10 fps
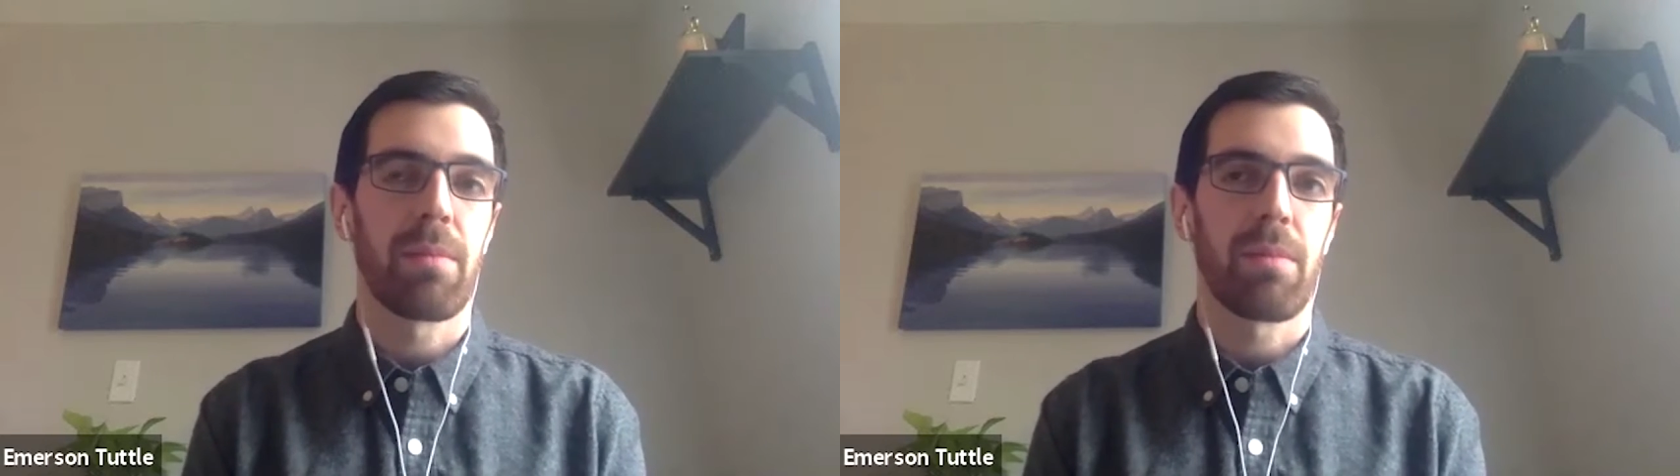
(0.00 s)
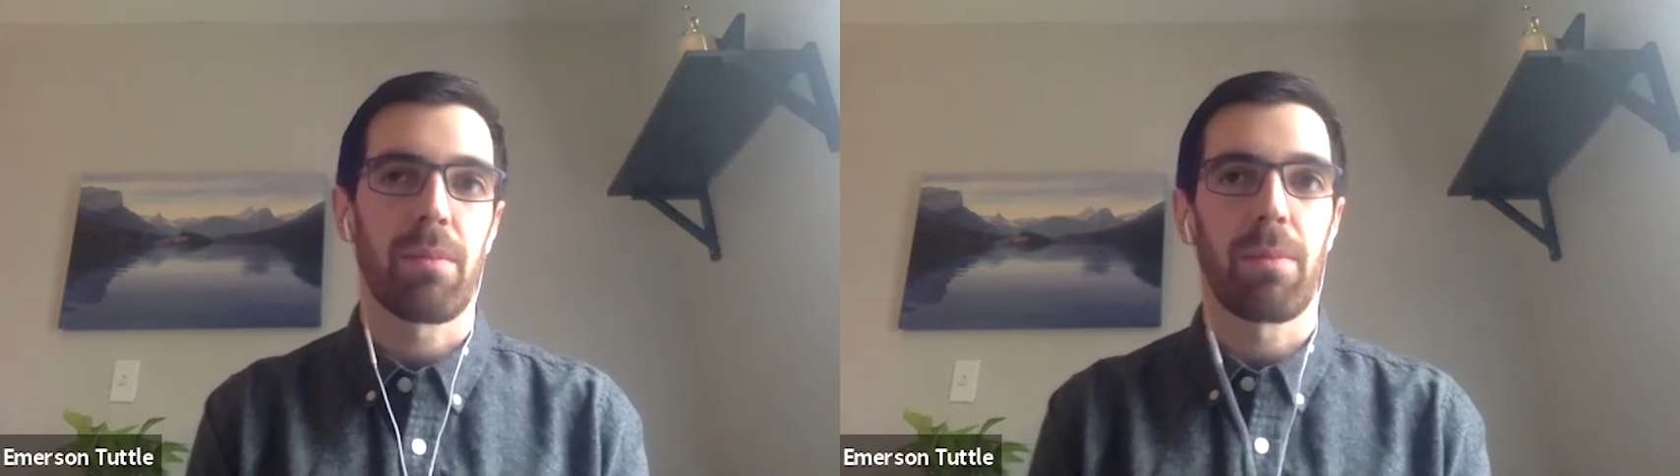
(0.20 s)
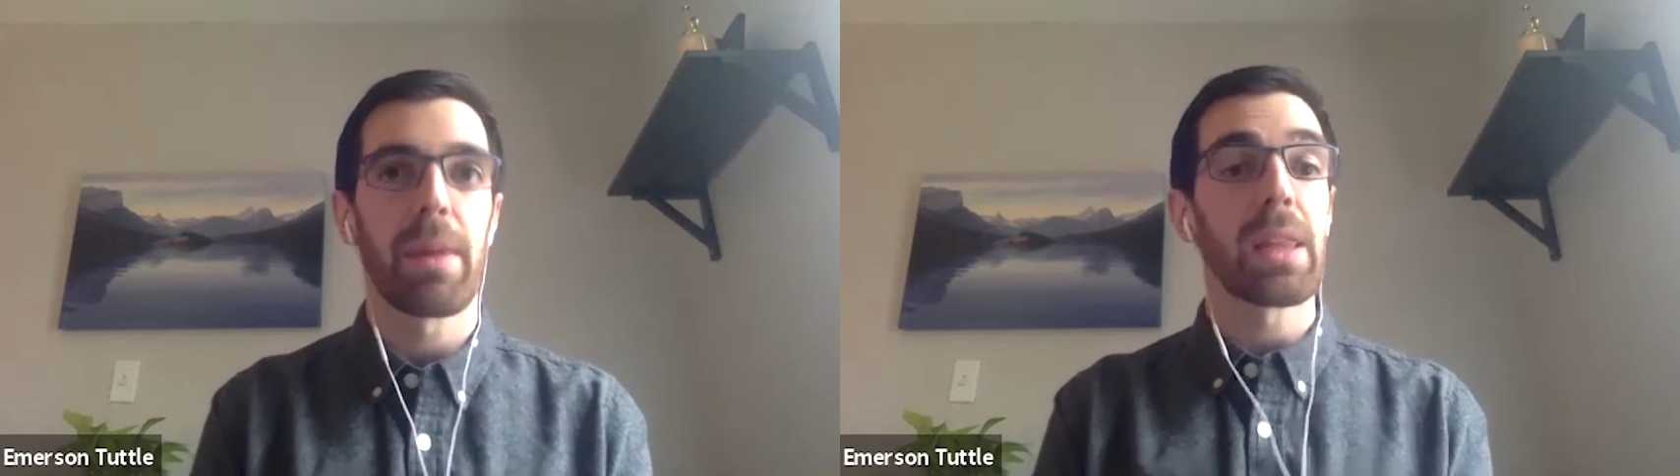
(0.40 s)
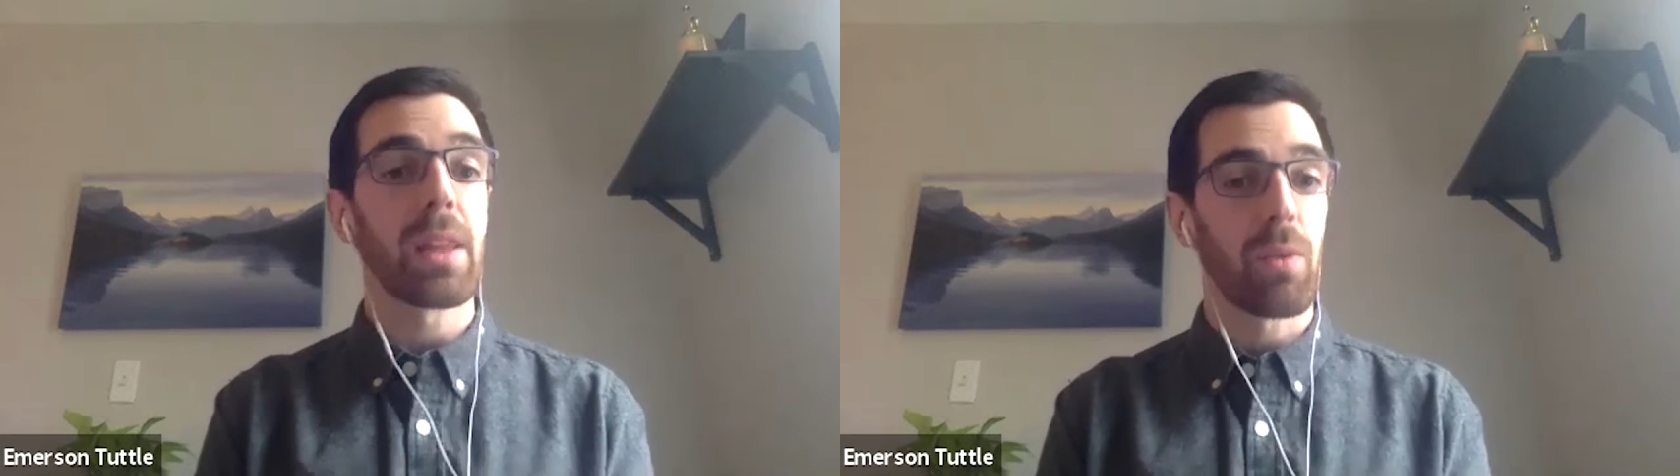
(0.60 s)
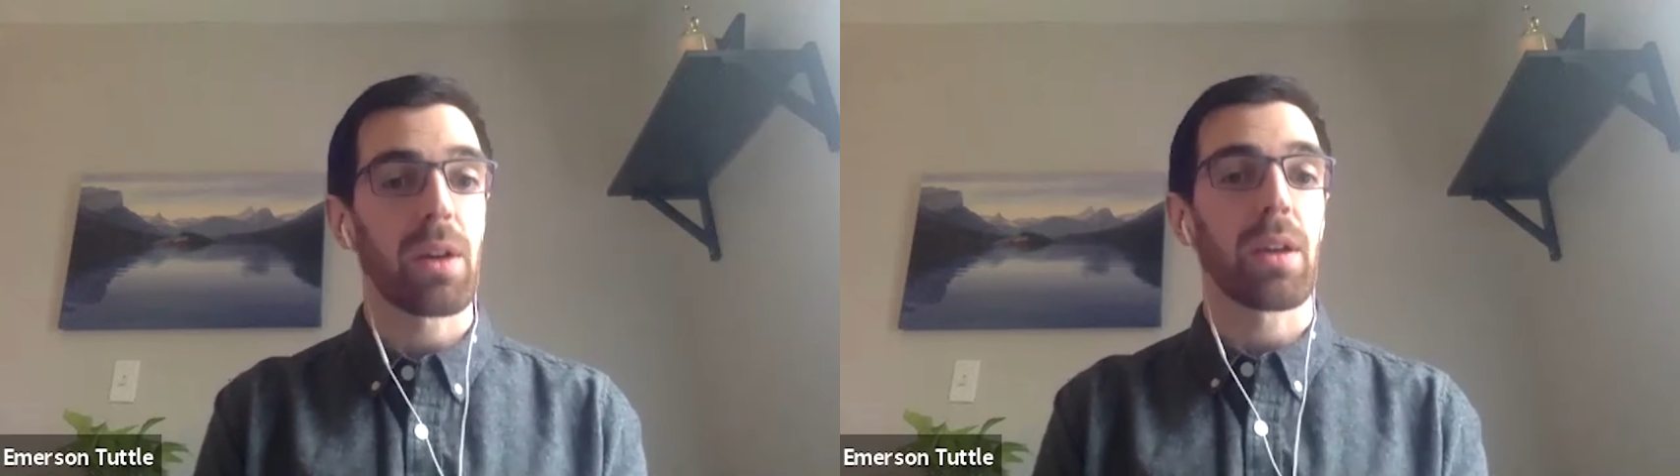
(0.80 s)

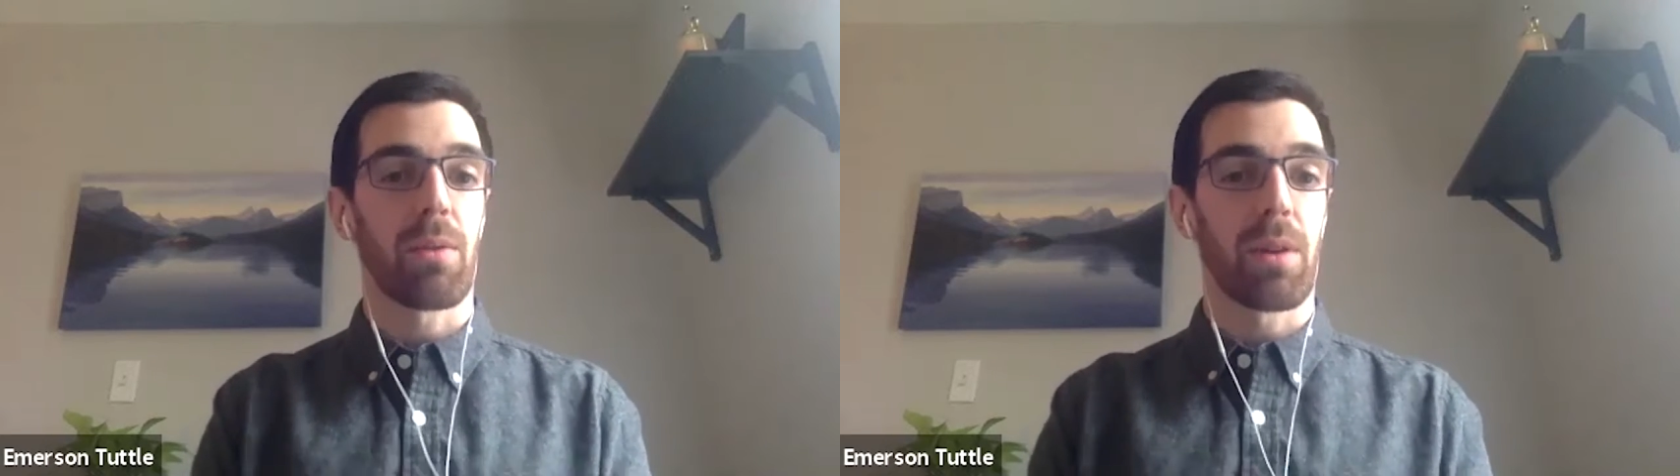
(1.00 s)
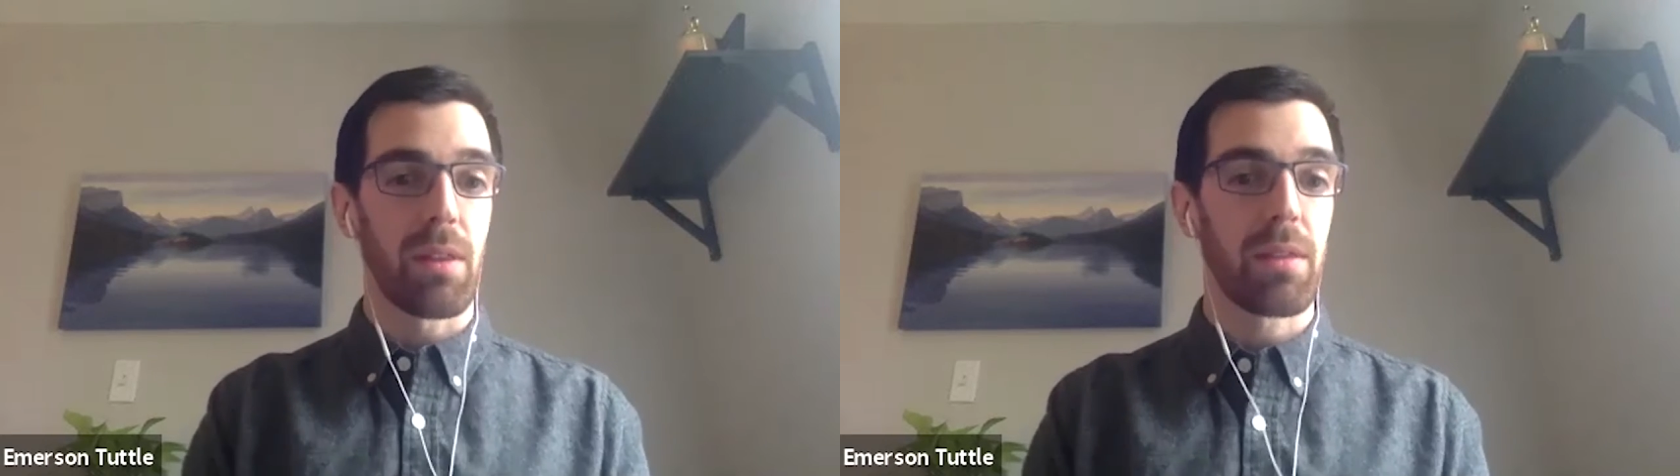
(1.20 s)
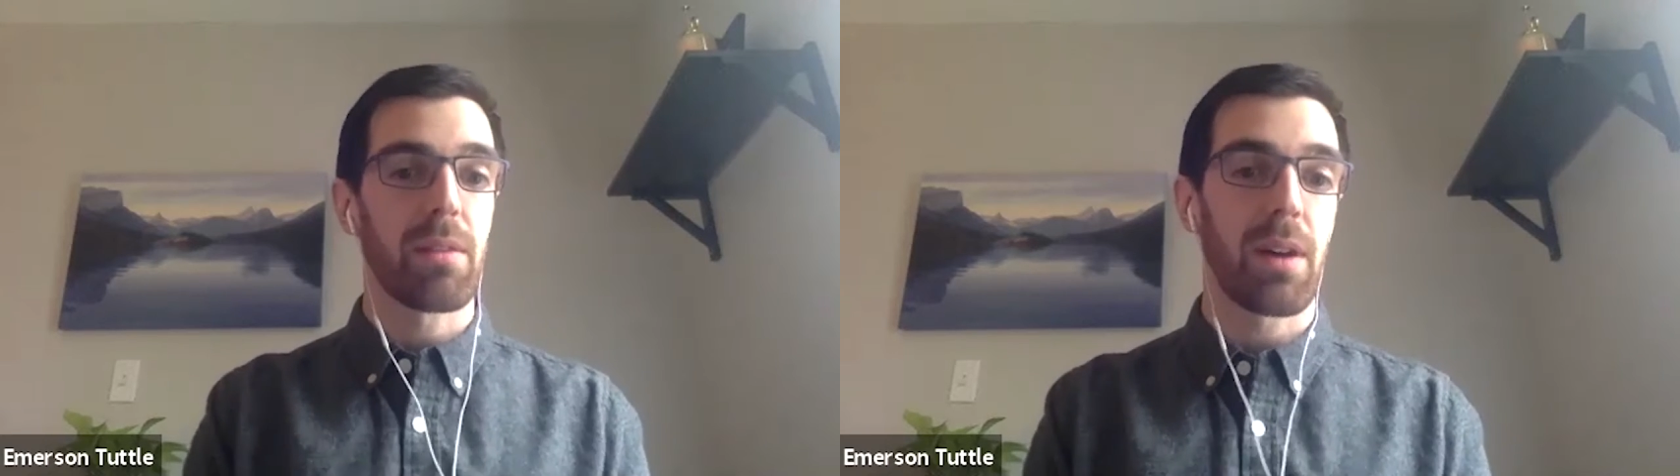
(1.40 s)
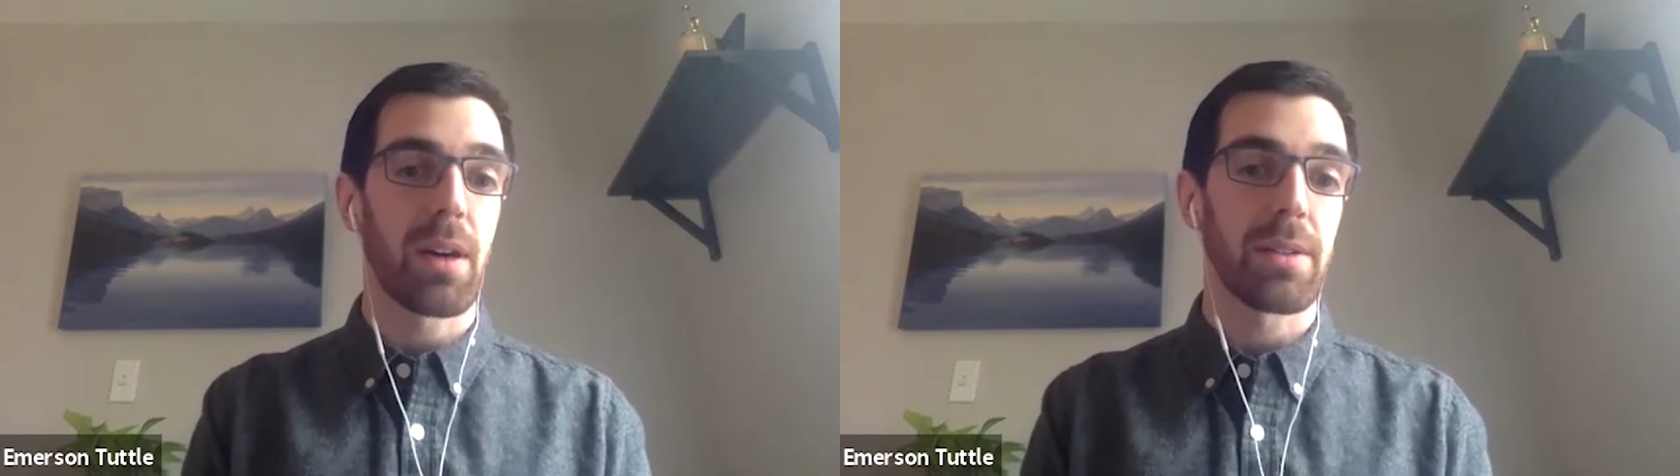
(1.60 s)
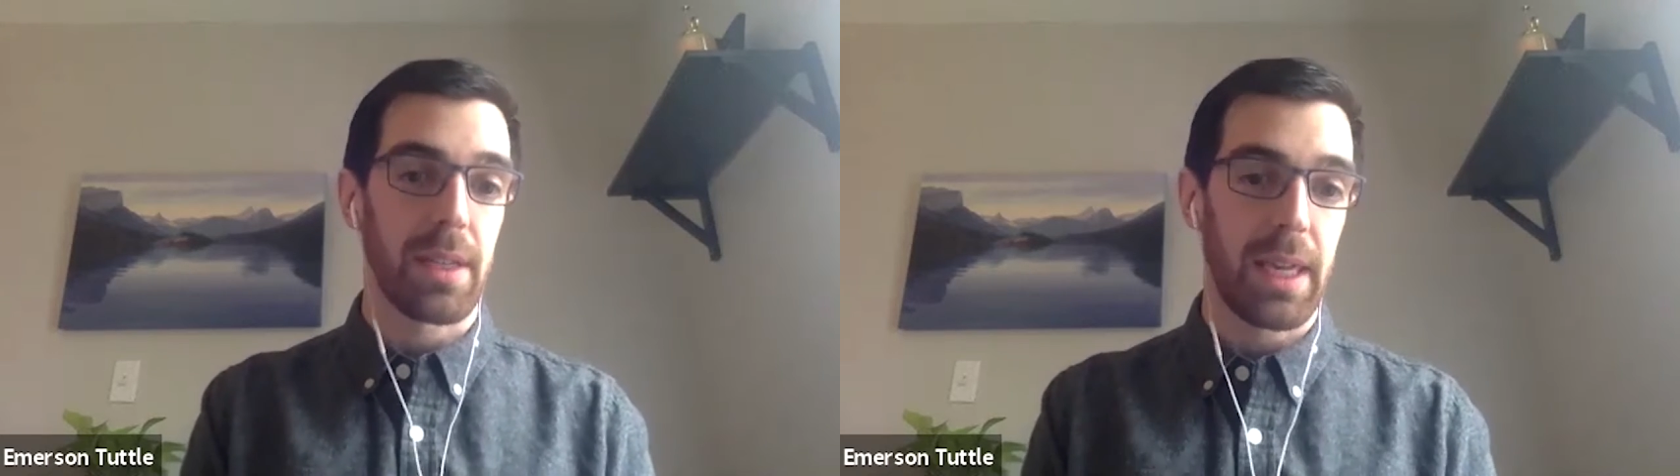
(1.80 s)
mainly working with
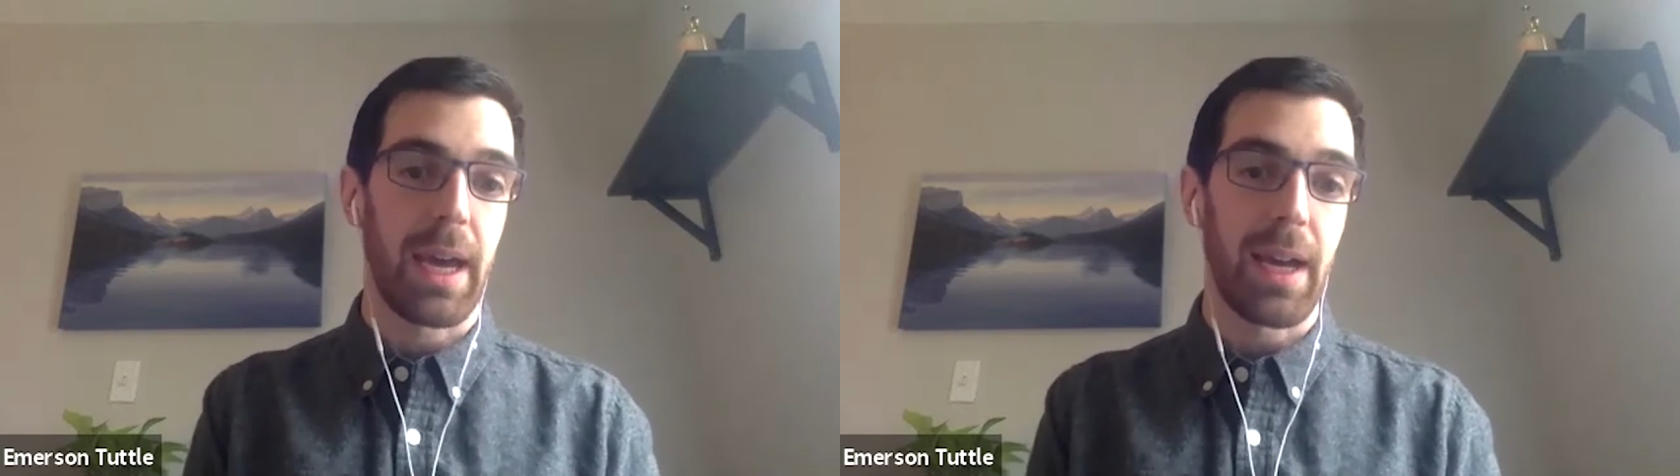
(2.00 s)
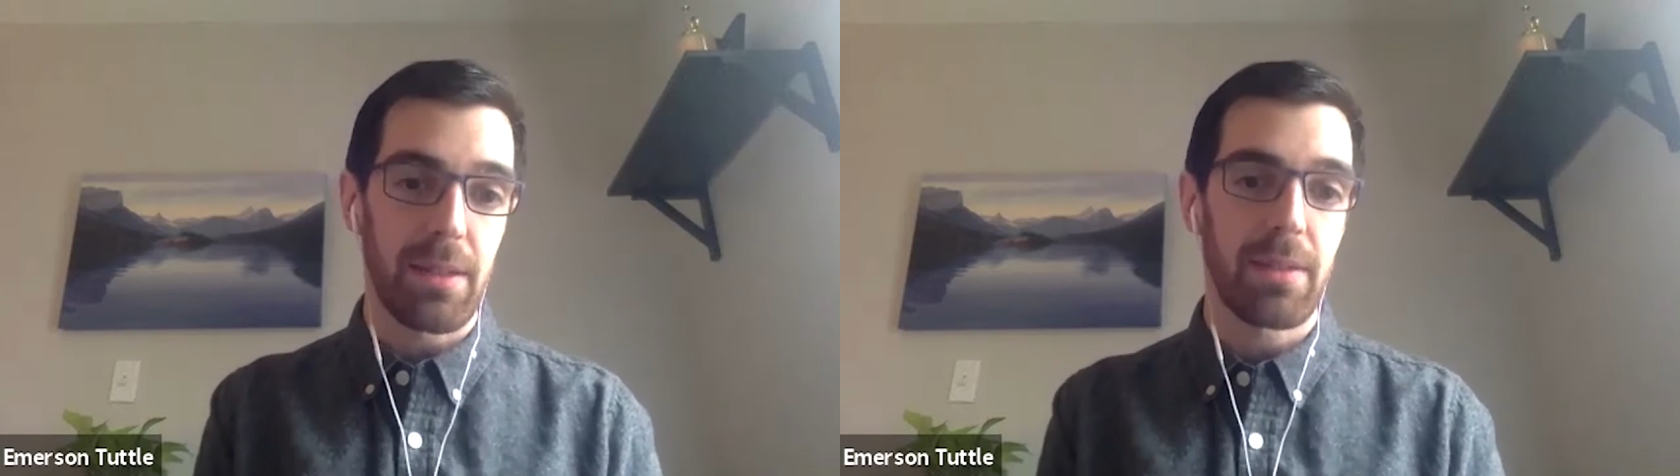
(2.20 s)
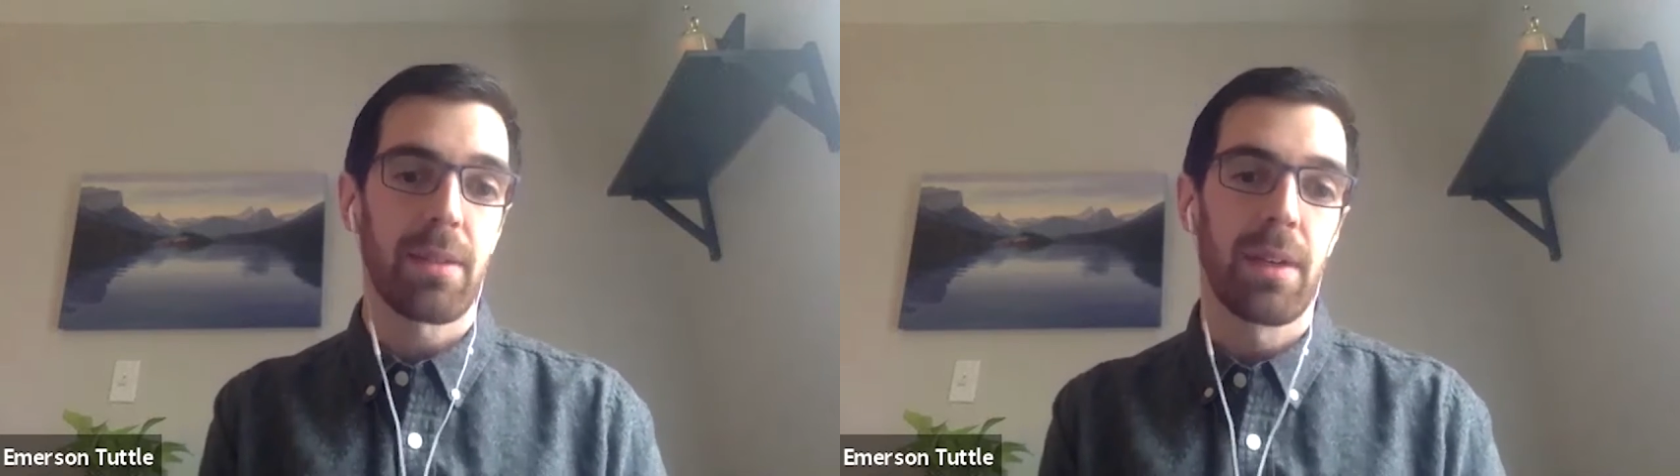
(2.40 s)
dogs and cats